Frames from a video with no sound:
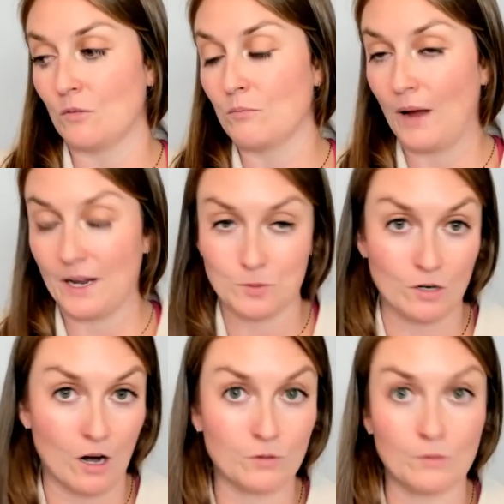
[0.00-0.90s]
password
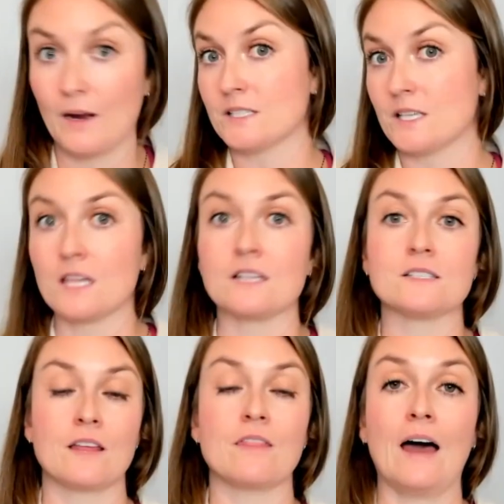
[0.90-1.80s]
compromise and things
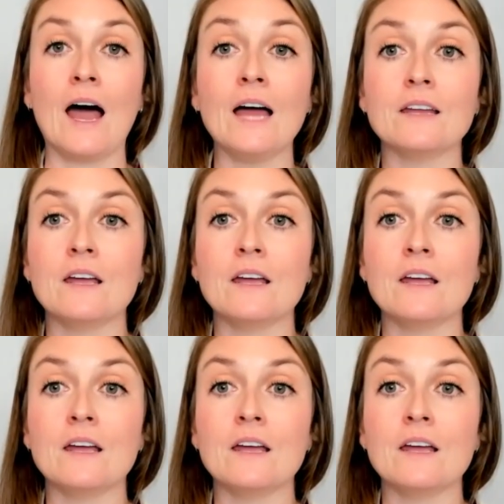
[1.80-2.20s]
like that,